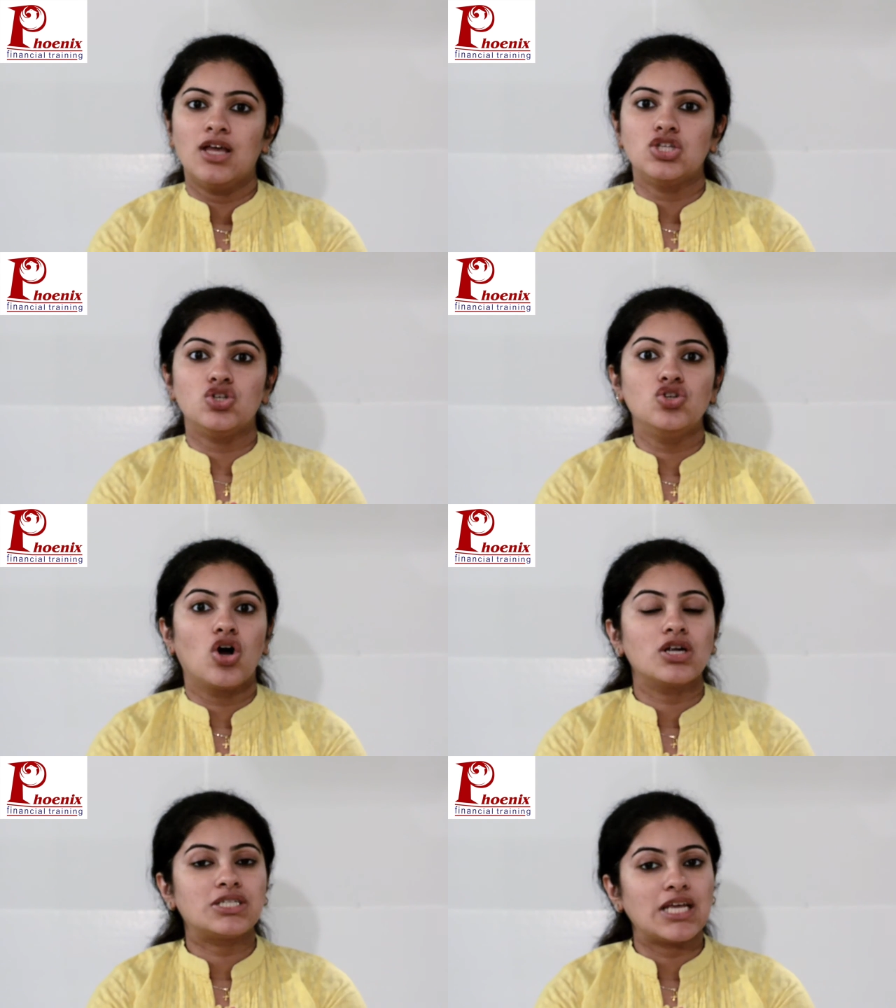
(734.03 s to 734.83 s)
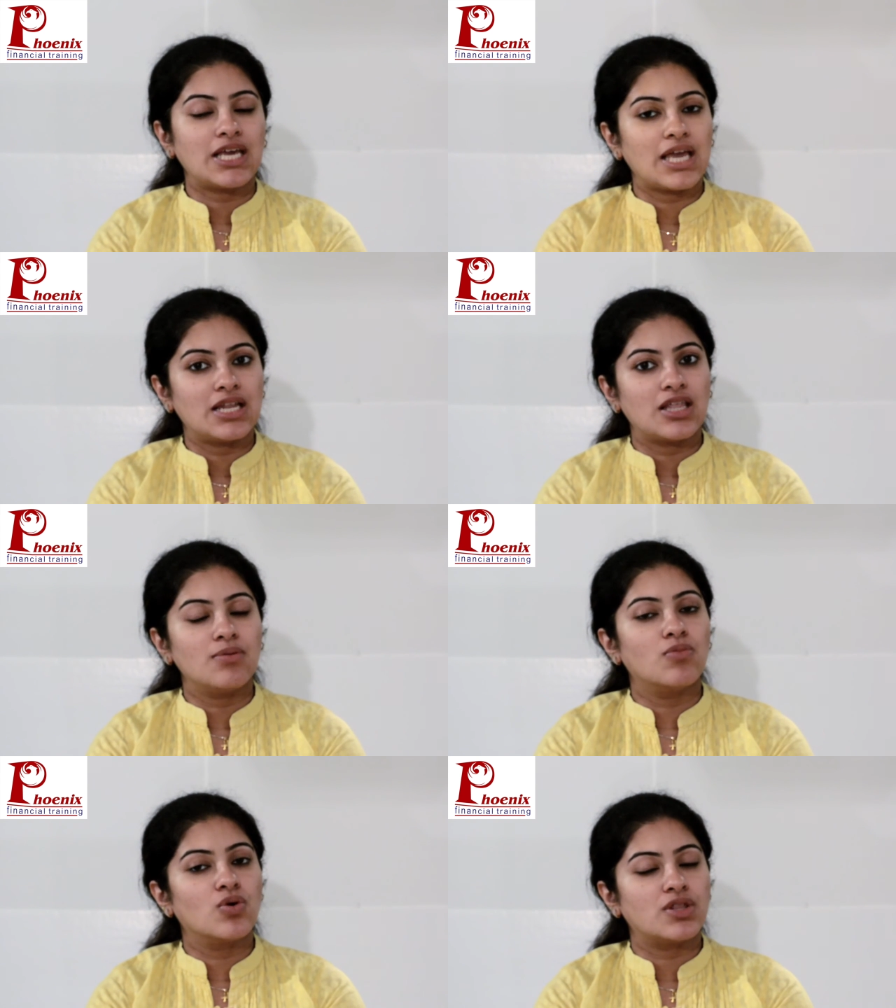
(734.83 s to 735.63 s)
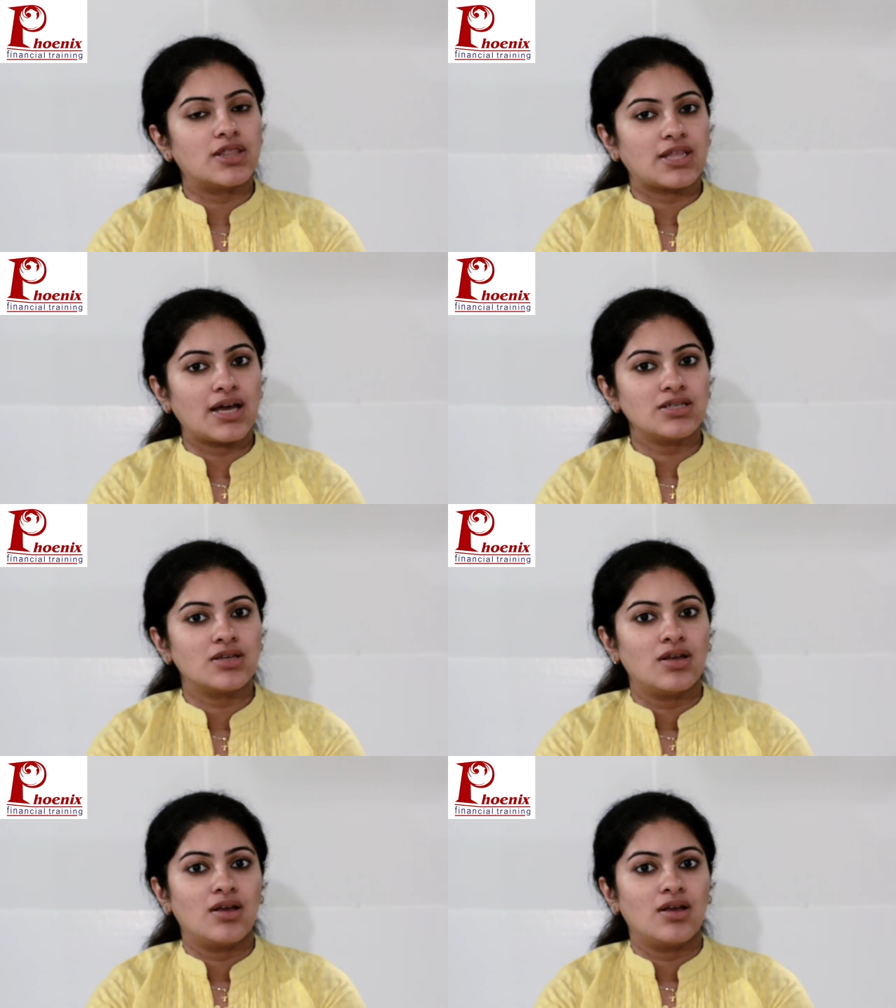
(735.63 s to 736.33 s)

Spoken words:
Do not take anything more than that.